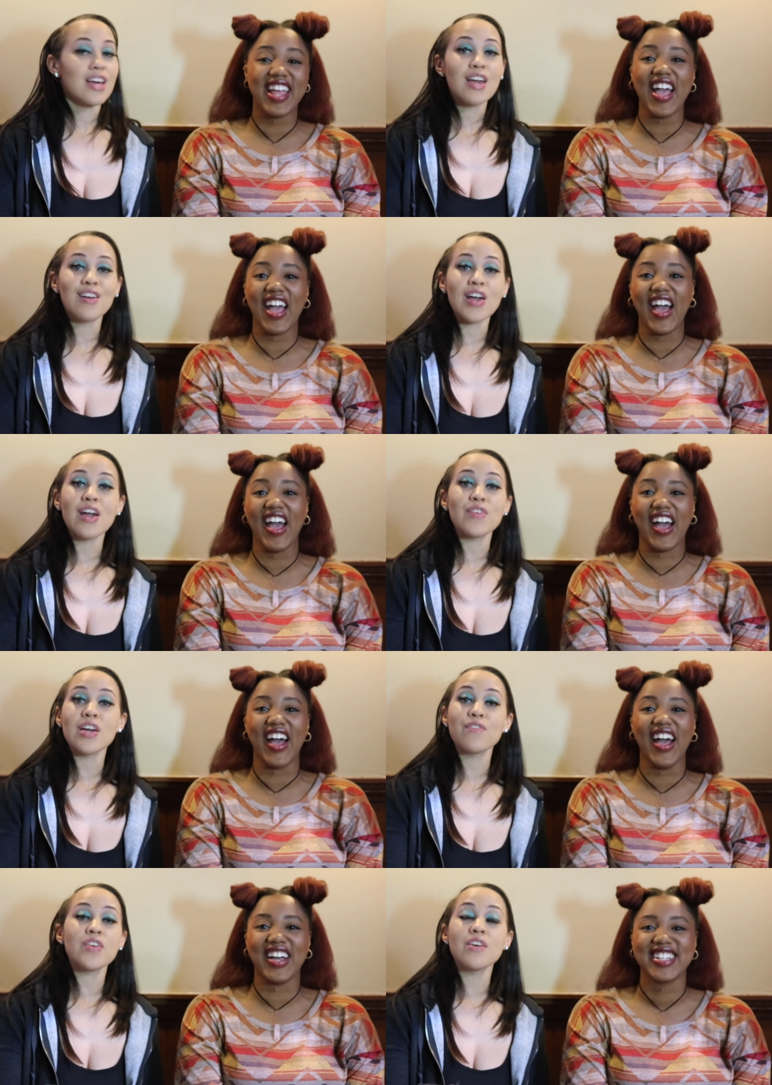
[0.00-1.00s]
Speaker 1: if,
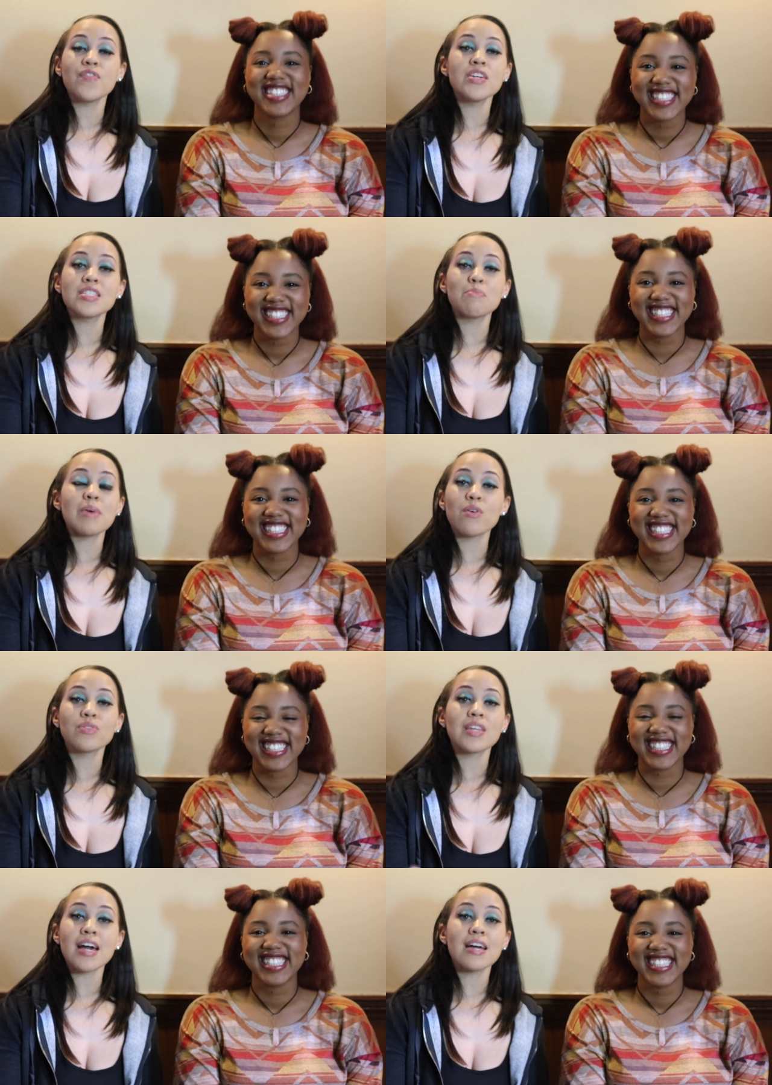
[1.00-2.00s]
Speaker 2: if, if it's
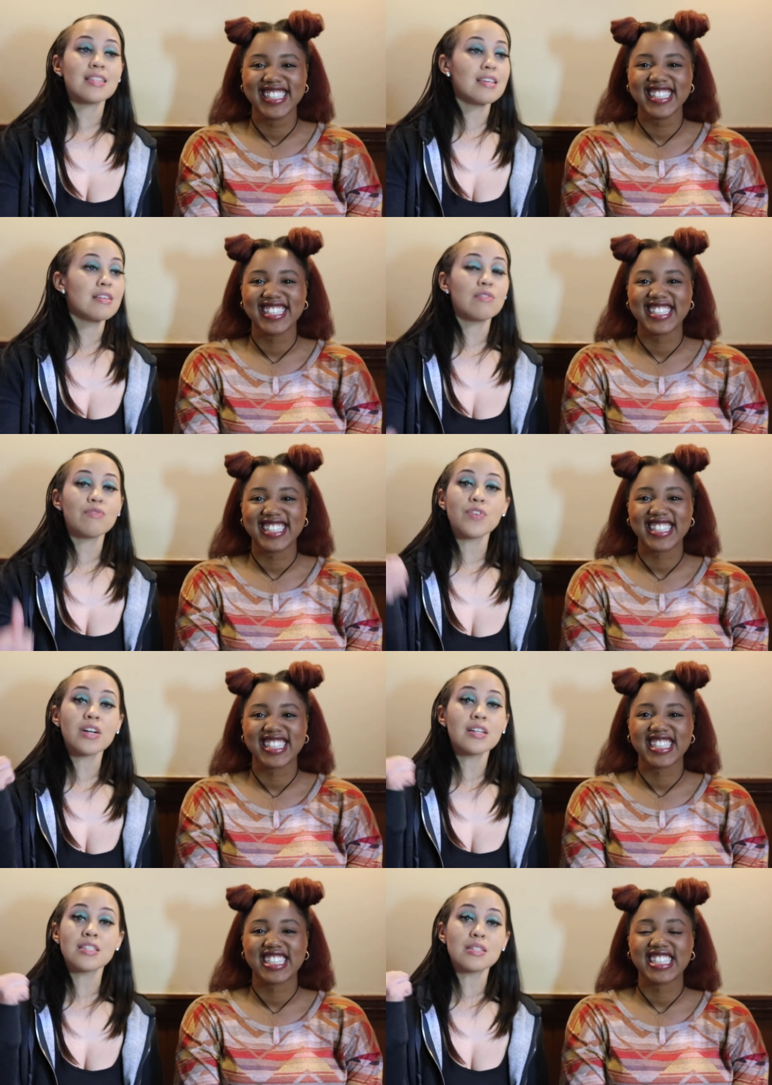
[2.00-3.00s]
about that, then
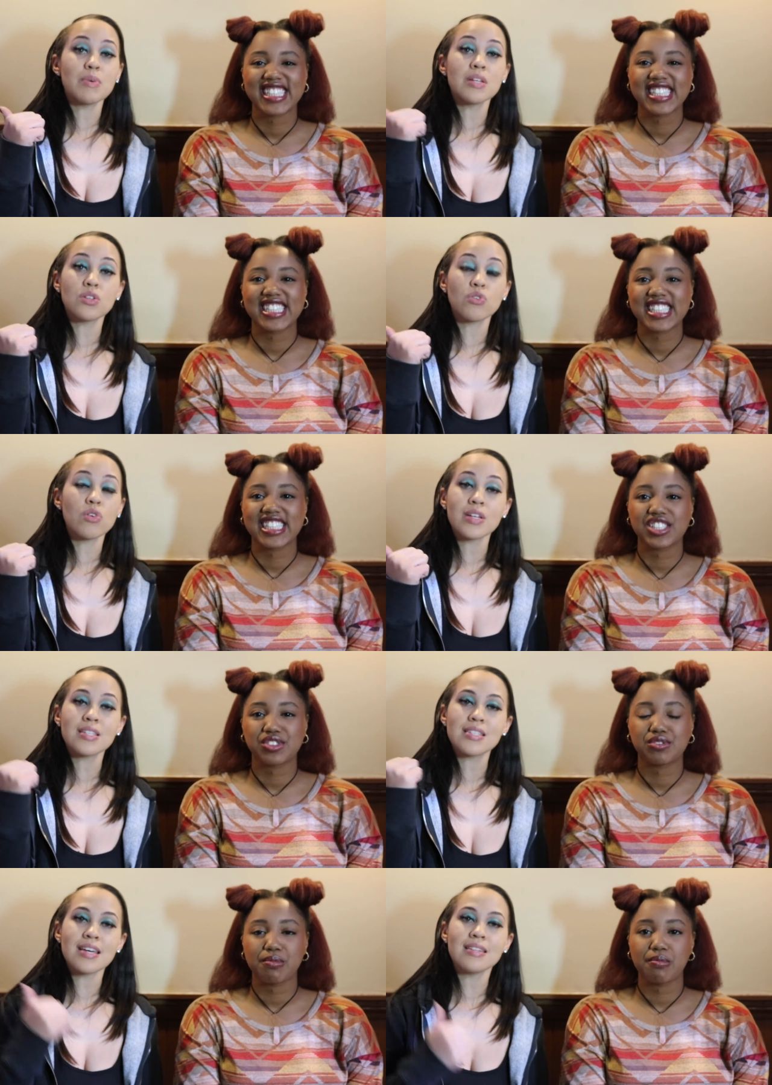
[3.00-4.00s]
fucking suspend the girl that
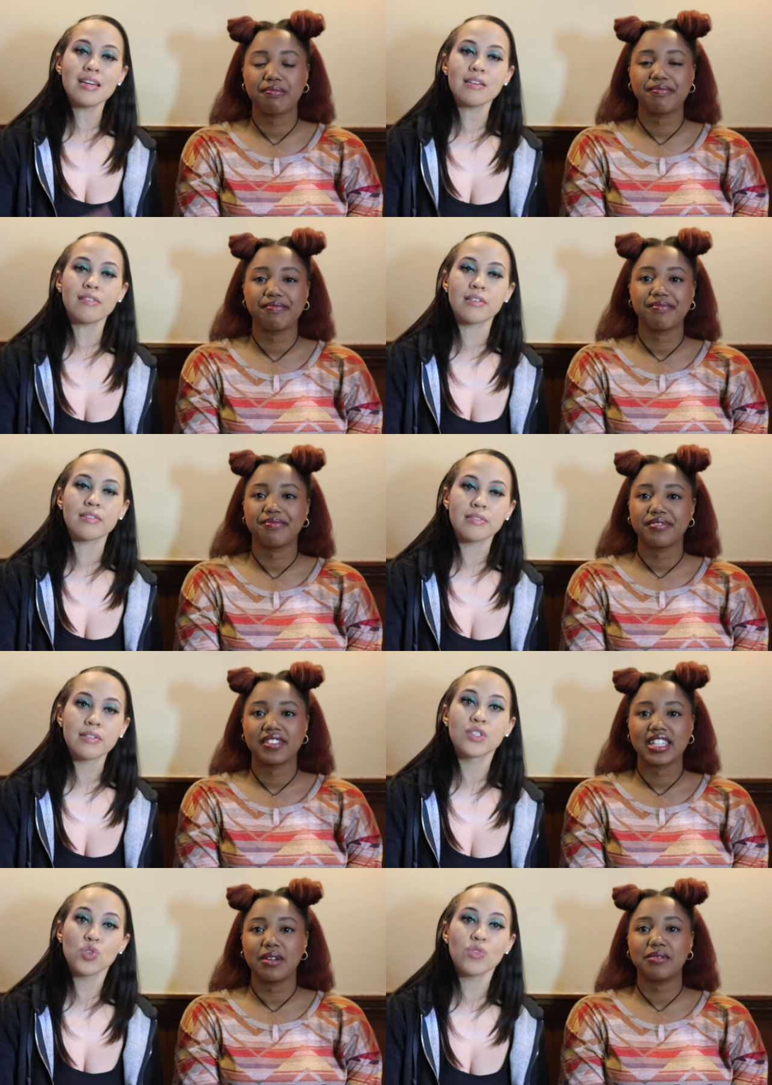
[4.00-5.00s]
said nigger.
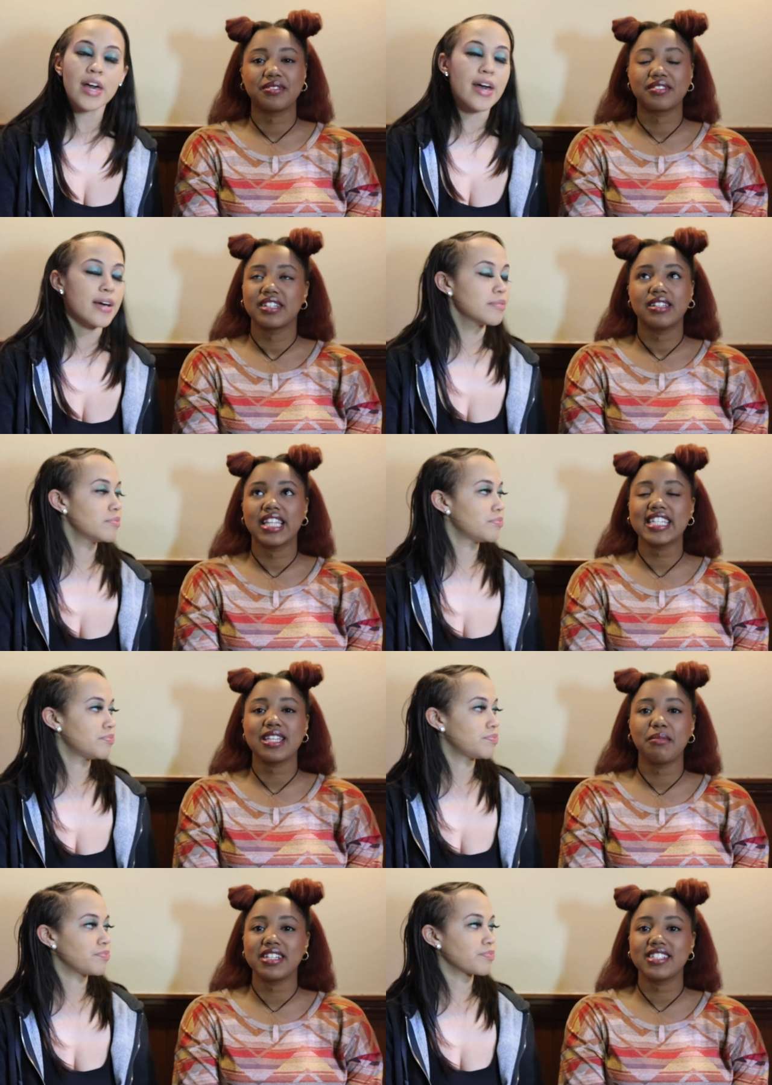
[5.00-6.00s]
Speaker 1: Do that. Last
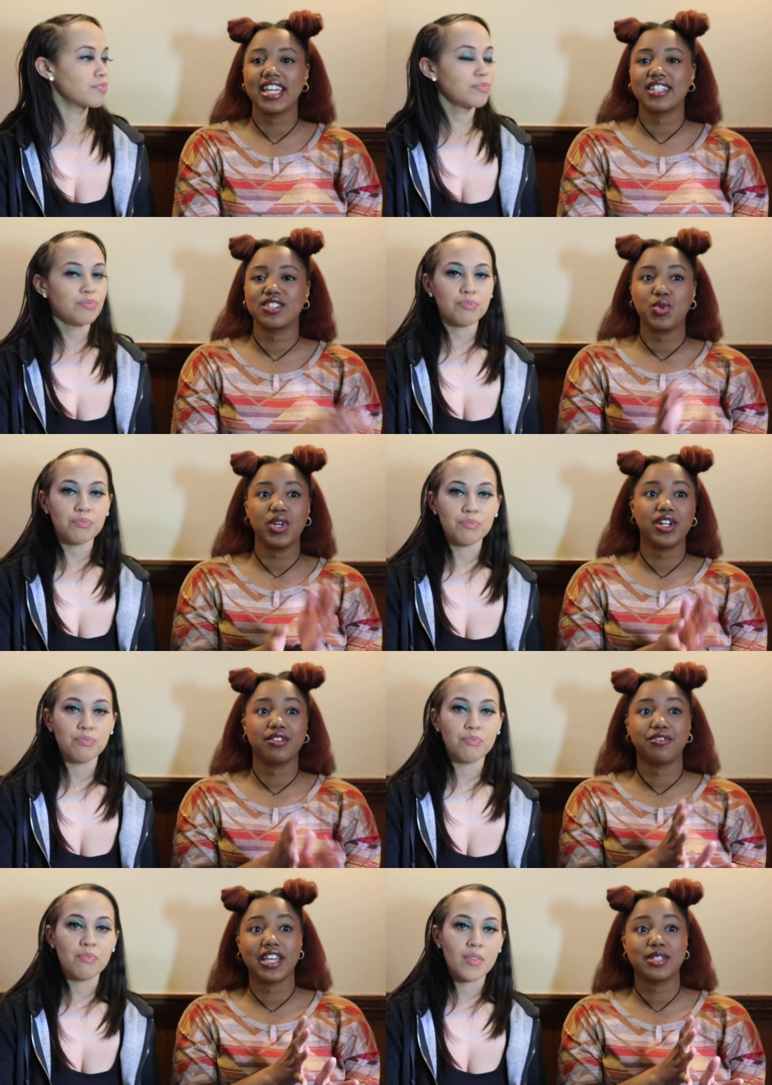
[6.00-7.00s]
time I checked, Twitter
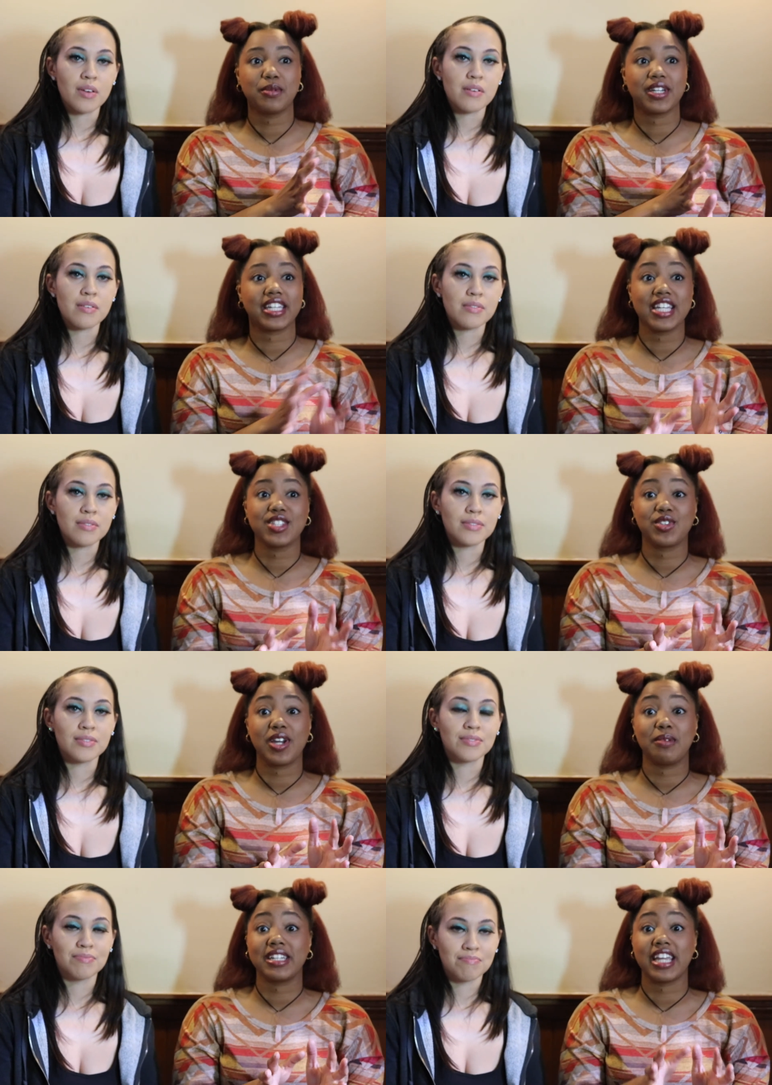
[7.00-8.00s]
and Facebook and
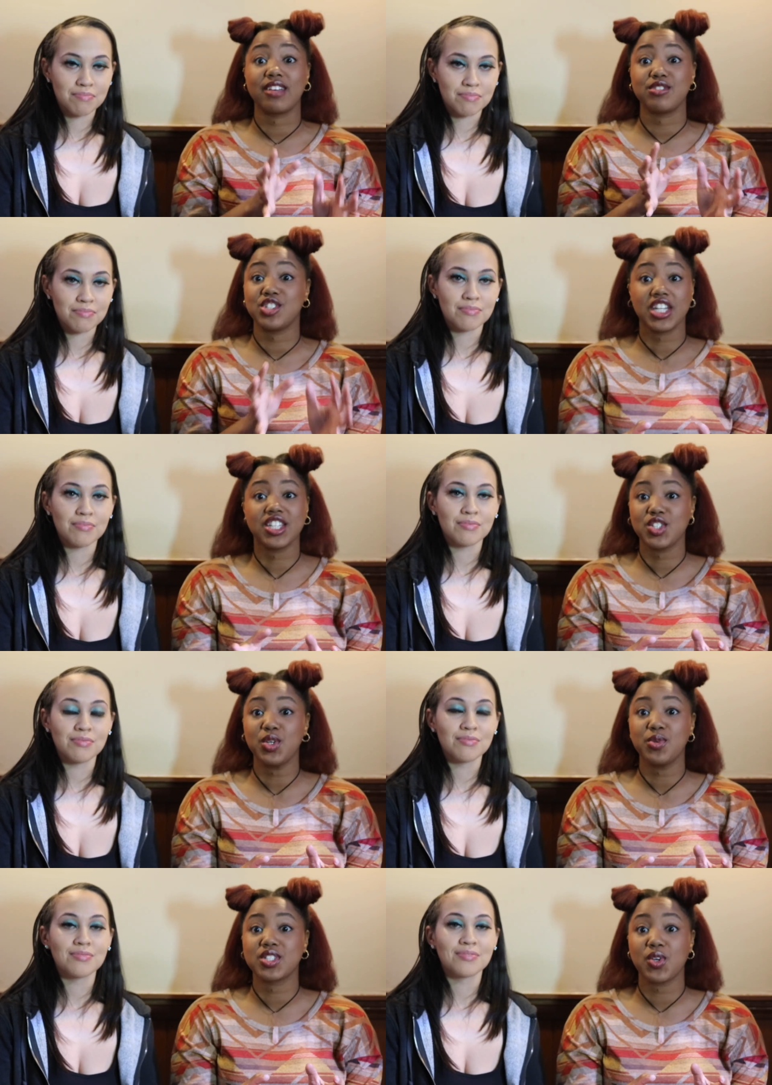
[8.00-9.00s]
Instagram didn't have shit to
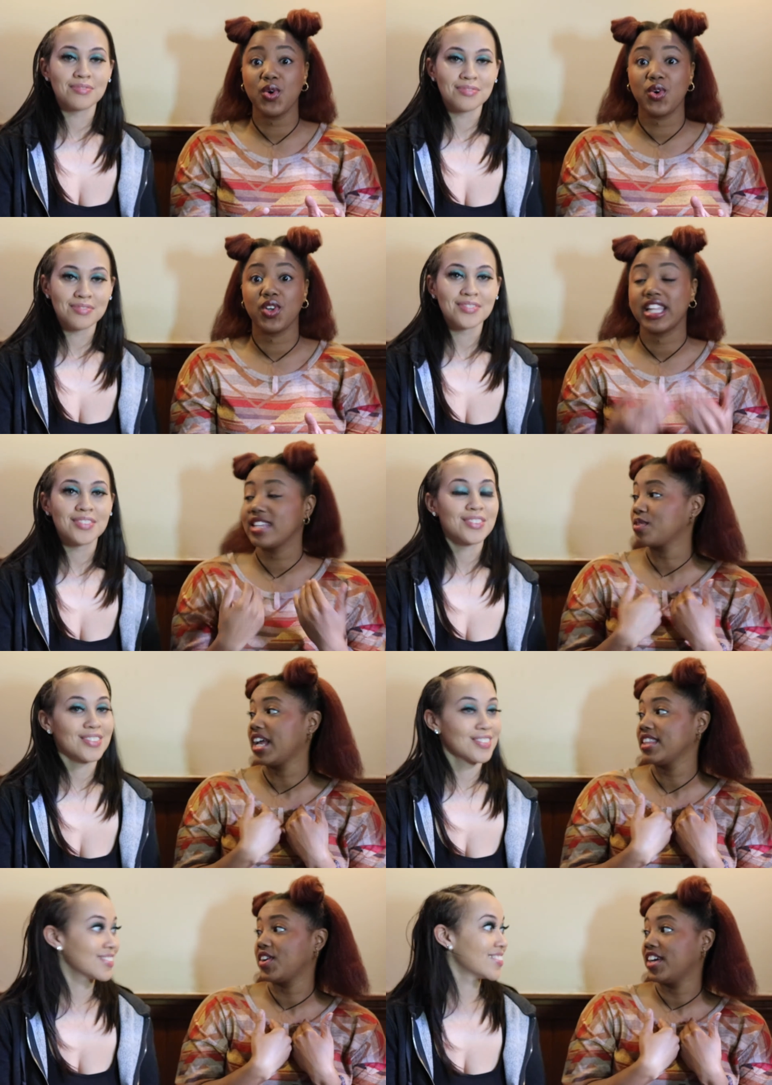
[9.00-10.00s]
do with school. That's what
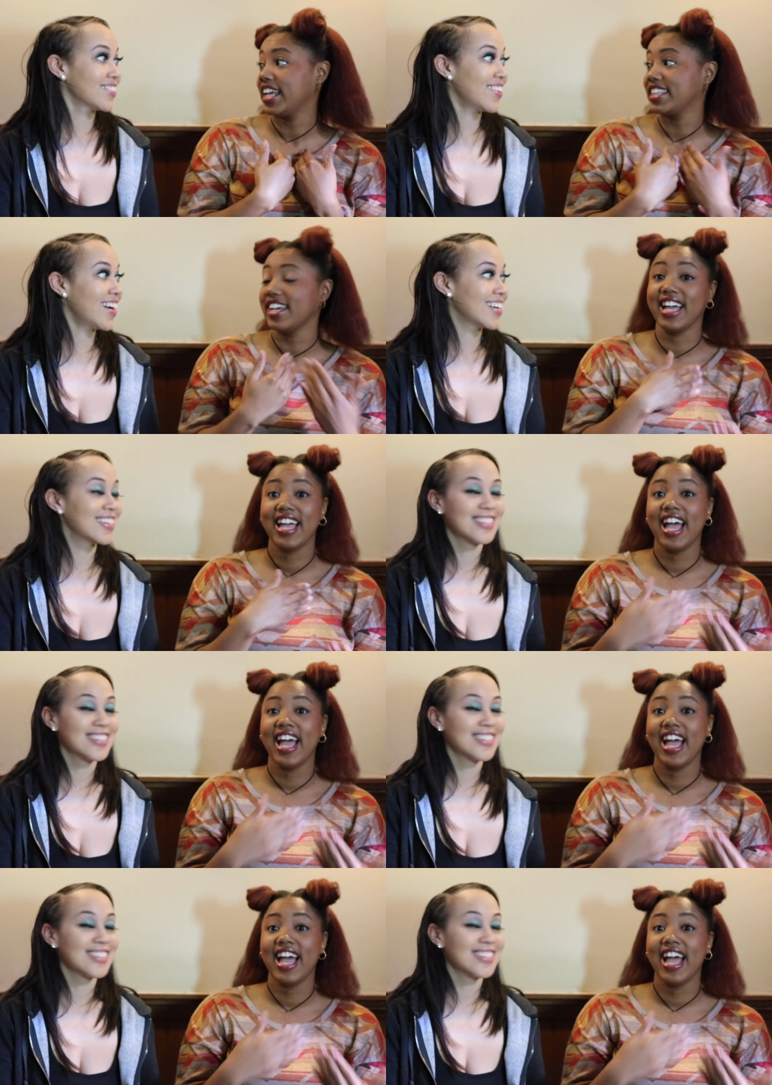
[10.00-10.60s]
I thought. Right. I,